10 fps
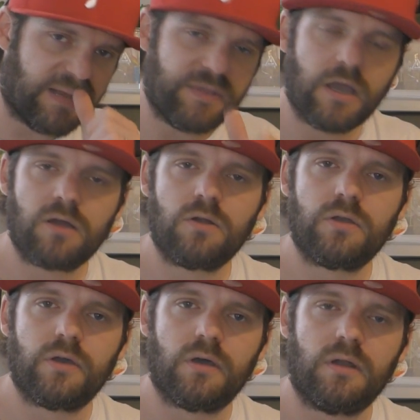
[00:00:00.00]
let me go and
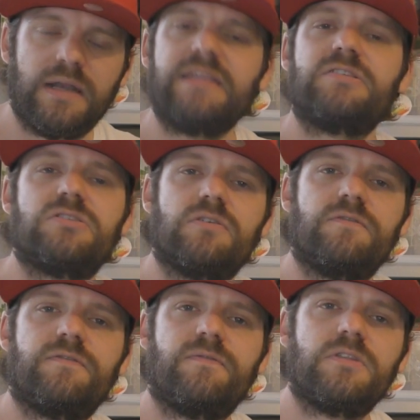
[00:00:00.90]
look at lists
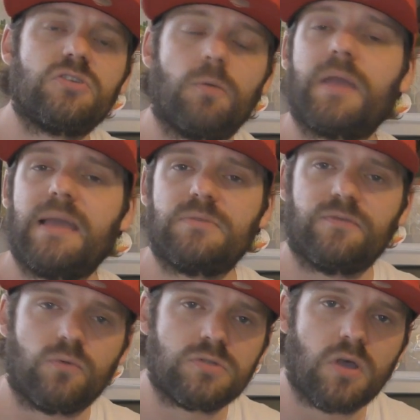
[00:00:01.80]
of the top games
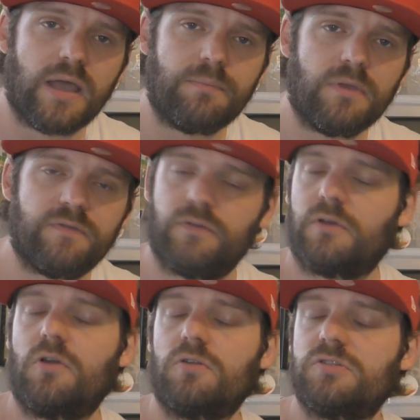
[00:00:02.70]
of all time for
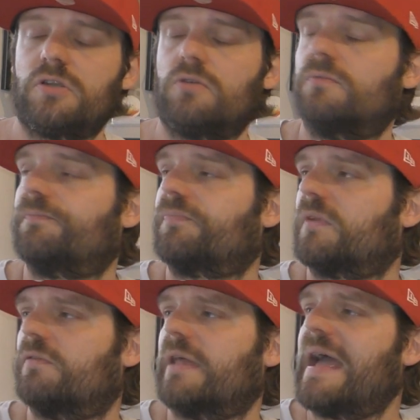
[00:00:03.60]
the console,
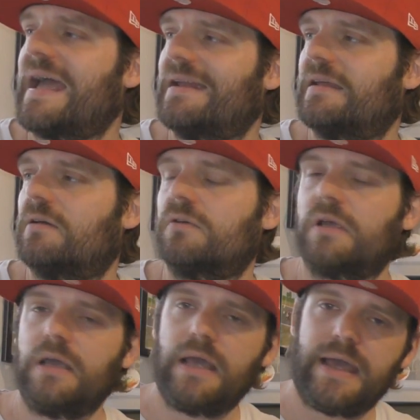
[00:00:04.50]
for the
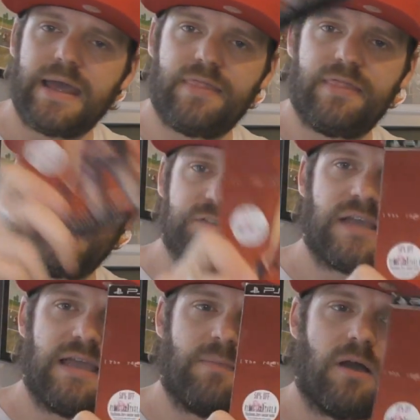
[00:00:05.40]
handheld, and this
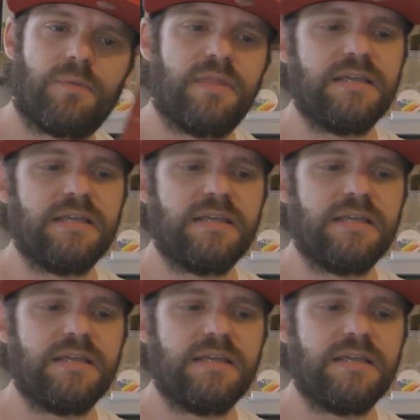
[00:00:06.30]
came up.